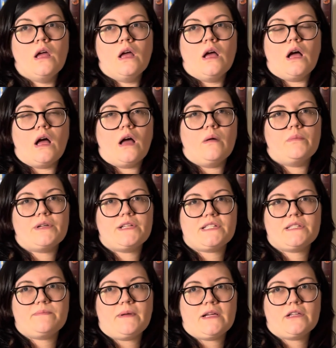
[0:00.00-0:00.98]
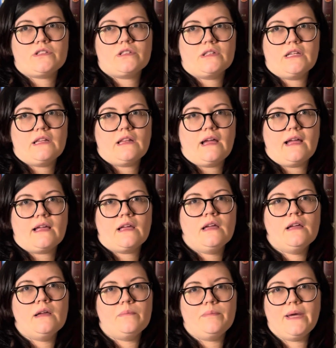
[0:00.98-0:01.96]
But especially like
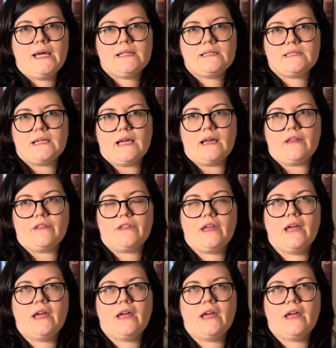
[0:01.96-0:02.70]
pet death